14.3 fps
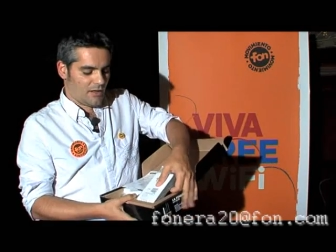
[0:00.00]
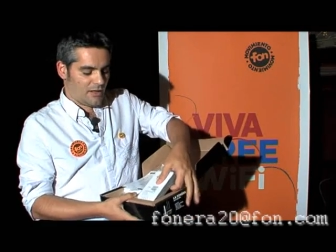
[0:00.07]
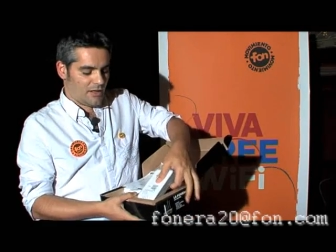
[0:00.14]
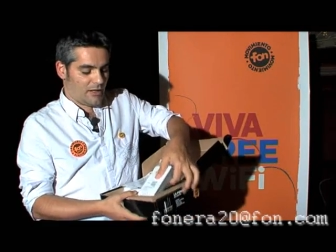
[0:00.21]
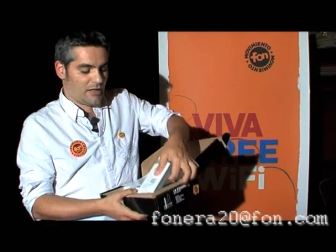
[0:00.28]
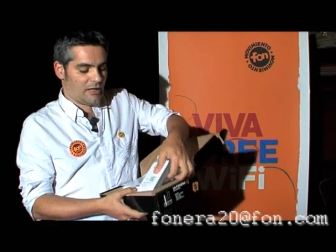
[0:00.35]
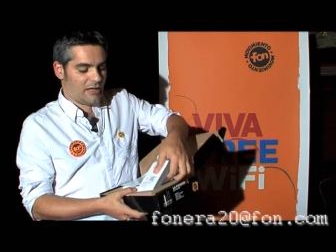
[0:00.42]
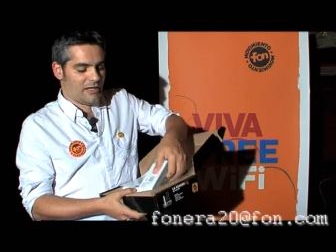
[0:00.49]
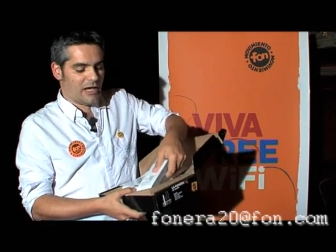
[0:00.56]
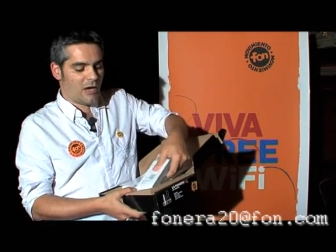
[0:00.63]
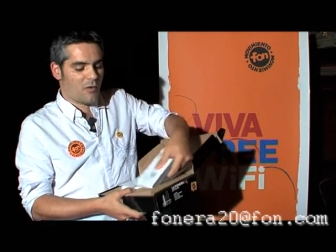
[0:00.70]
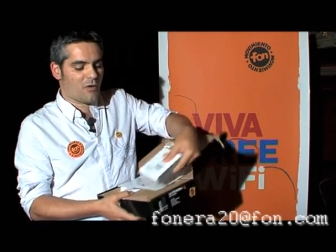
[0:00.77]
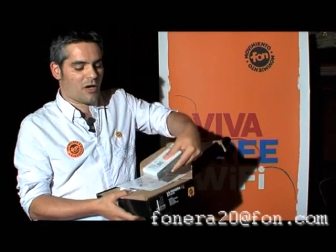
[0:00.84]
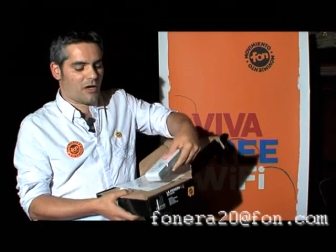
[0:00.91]
Uh,
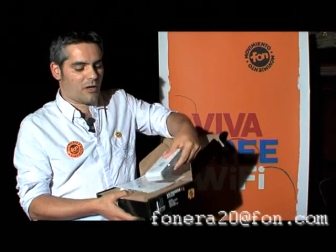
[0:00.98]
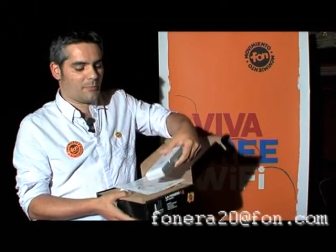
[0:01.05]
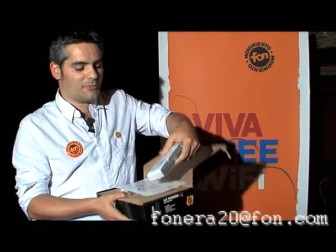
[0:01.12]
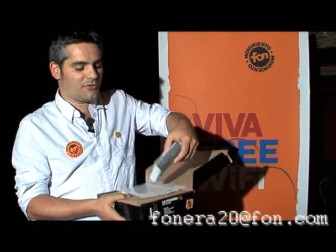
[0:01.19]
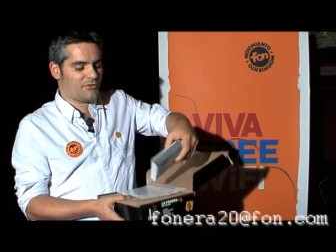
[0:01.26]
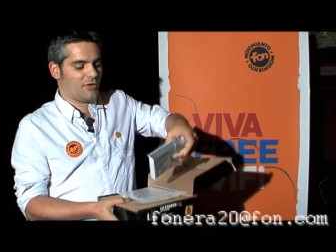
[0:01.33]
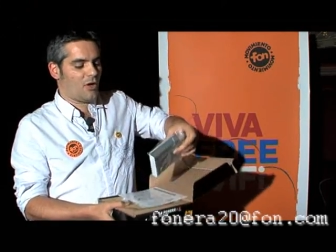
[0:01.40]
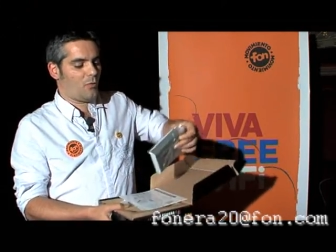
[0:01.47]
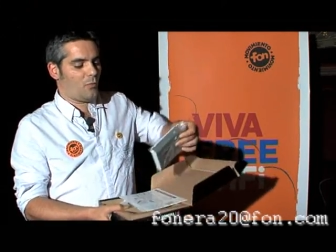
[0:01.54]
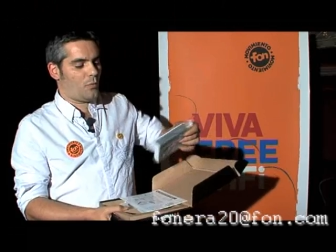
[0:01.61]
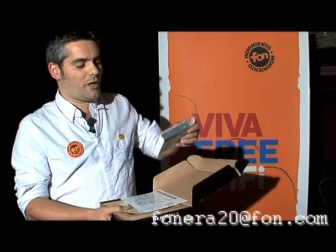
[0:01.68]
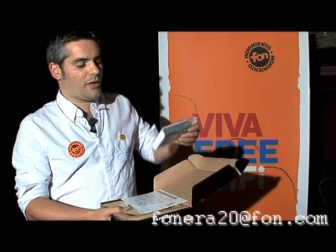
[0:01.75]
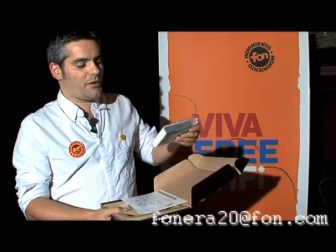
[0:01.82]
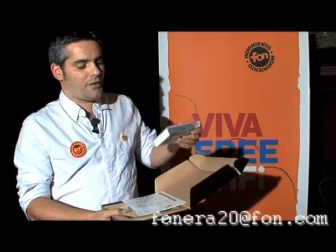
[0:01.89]
now comes
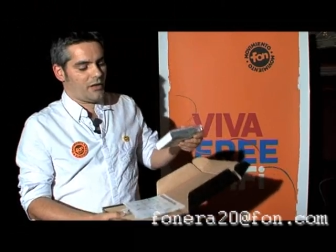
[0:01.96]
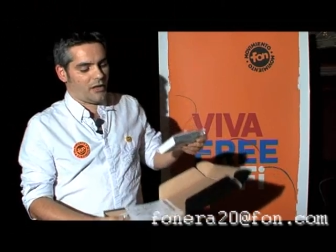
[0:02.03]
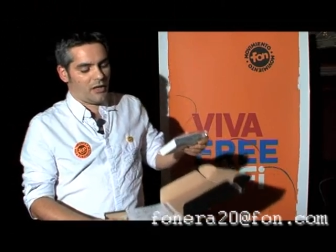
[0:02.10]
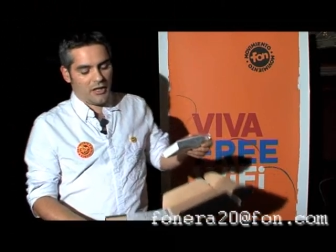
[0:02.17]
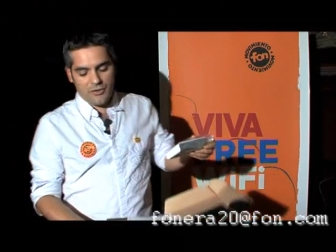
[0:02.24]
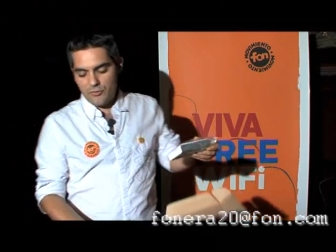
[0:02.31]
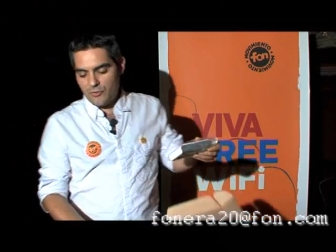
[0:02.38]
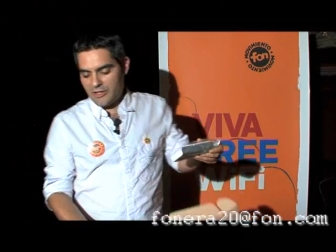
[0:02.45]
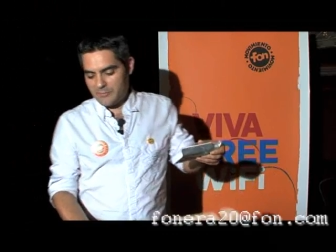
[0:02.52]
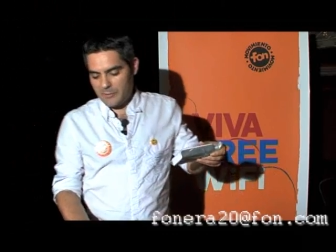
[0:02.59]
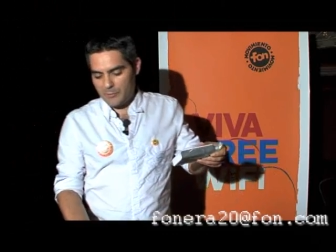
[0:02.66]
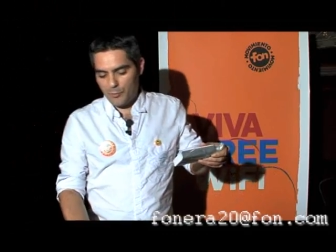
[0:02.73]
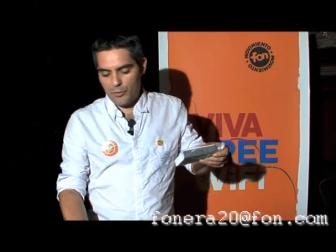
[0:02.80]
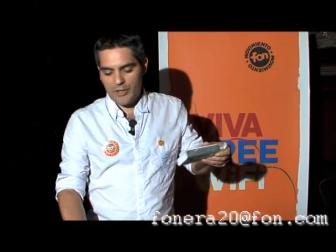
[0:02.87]
with a
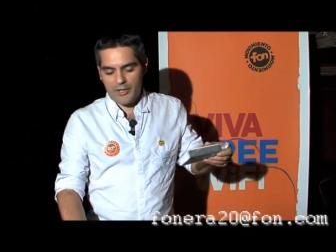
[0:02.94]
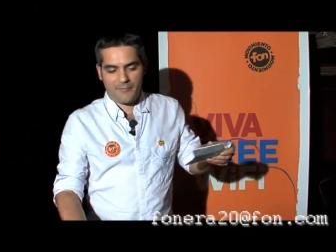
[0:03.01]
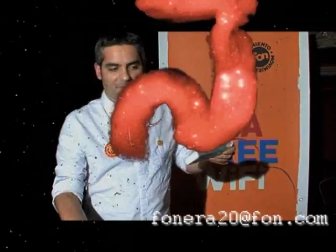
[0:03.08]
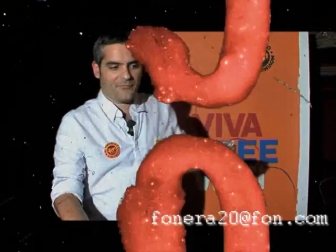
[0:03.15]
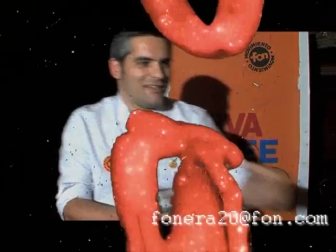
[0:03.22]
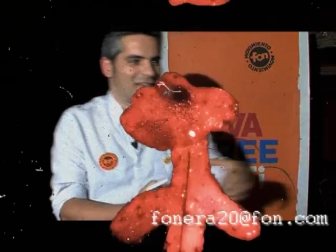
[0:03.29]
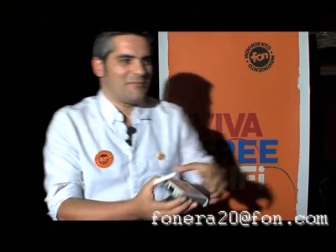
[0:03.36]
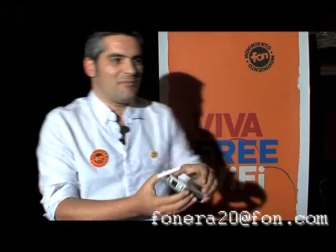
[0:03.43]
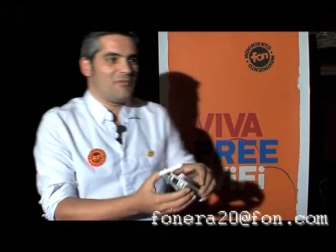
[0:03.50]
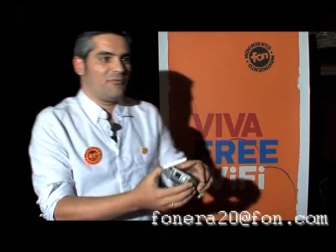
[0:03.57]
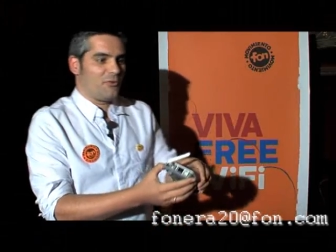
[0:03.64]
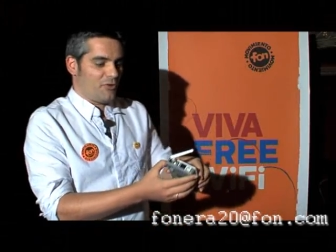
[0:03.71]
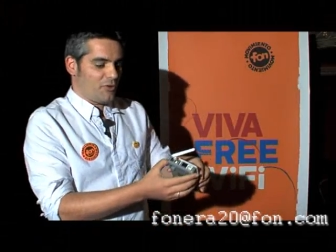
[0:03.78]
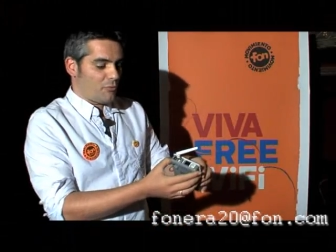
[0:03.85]
USB port.
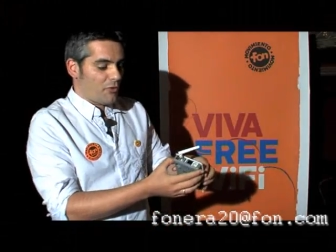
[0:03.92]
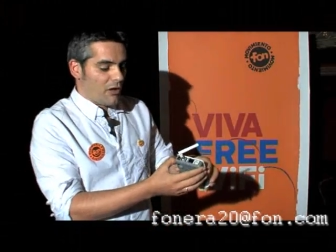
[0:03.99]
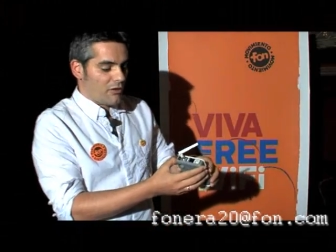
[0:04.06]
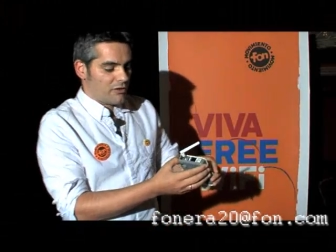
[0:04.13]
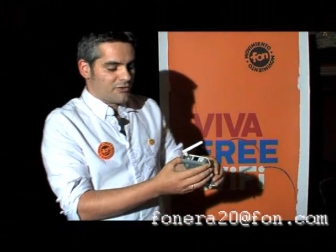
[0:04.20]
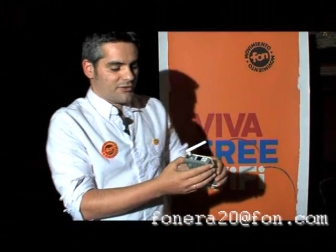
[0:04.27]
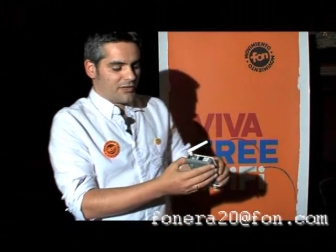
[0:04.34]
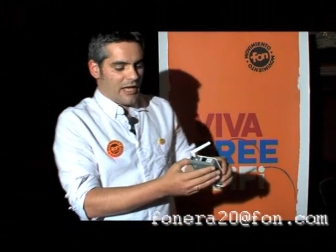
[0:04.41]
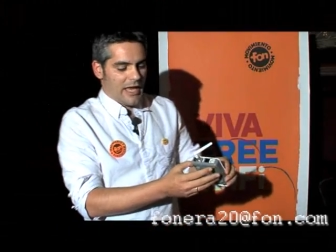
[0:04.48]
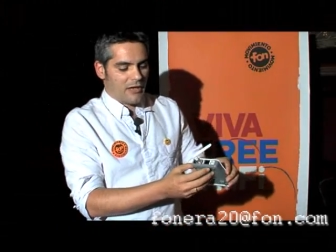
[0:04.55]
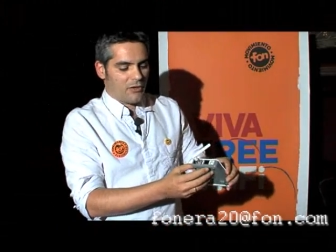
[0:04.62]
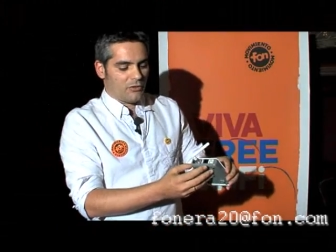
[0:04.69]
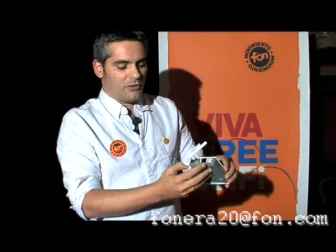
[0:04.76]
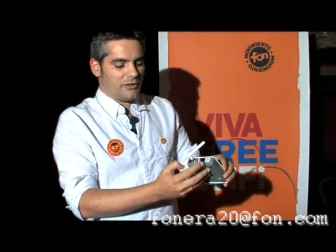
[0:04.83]
Before the routers
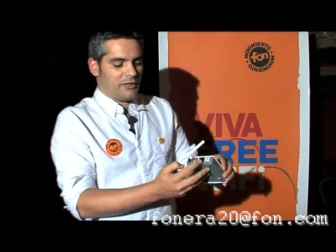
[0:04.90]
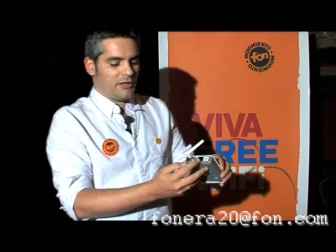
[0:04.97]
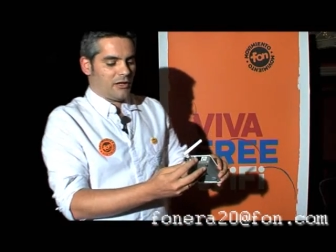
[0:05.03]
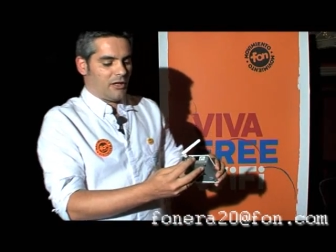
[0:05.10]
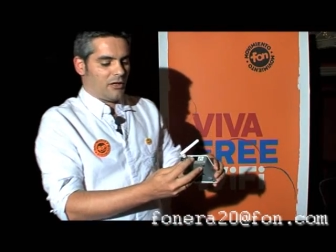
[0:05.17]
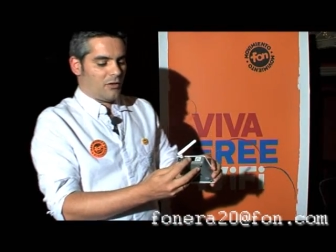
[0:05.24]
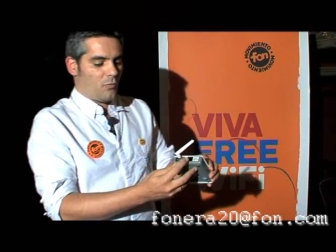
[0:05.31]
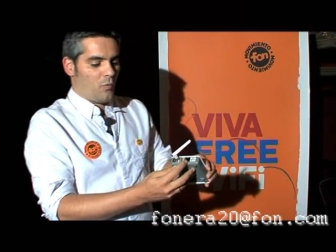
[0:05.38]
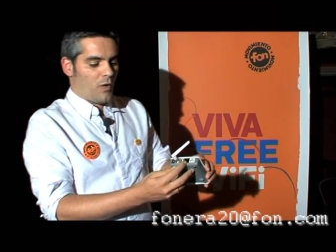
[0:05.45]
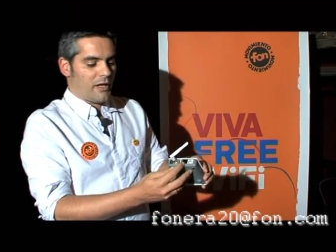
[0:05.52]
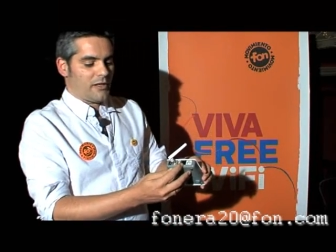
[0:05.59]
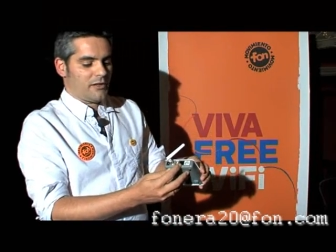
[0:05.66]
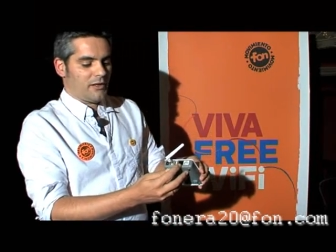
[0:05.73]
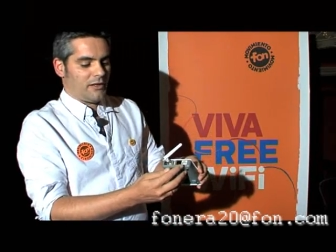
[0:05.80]
had only uh,
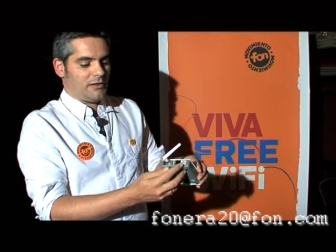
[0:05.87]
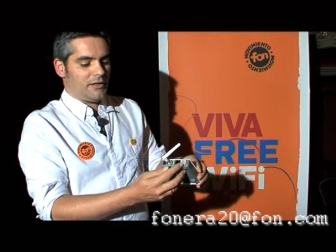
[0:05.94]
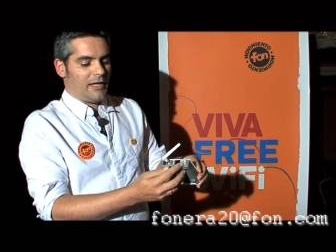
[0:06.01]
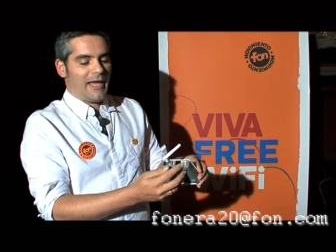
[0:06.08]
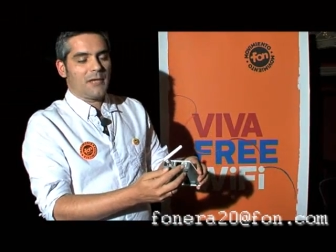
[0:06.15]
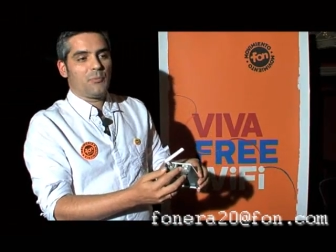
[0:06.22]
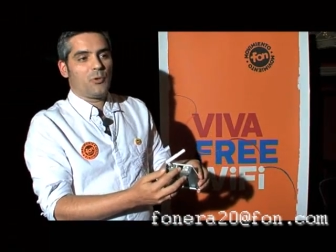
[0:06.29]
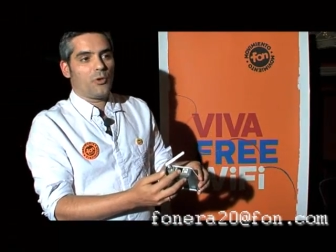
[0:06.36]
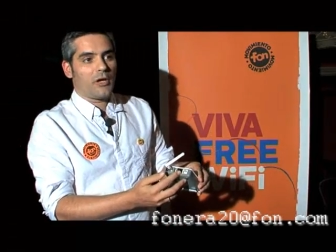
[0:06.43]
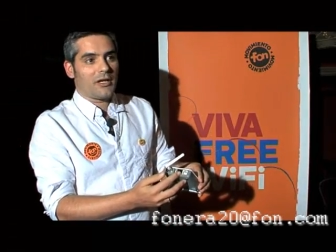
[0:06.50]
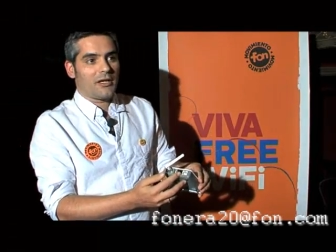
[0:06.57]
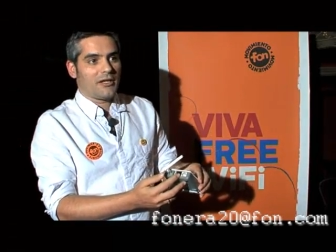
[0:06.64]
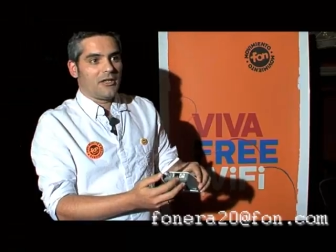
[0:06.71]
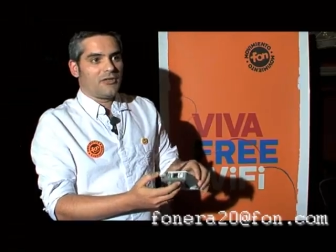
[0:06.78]
WAN and LAN
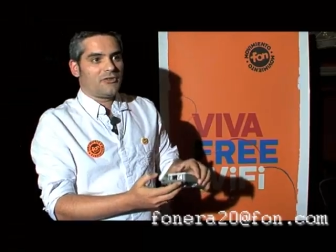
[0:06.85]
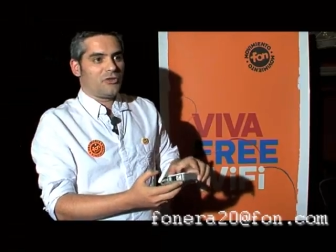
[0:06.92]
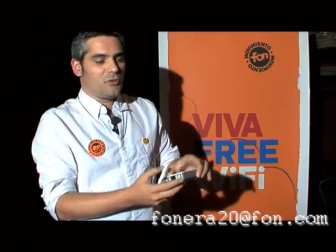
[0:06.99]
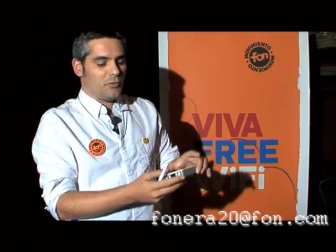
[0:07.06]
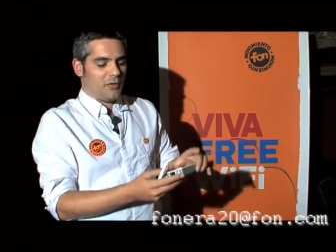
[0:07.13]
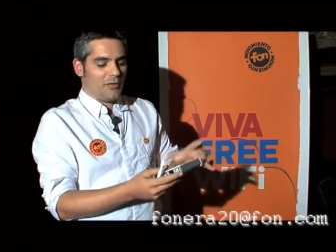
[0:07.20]
port, so you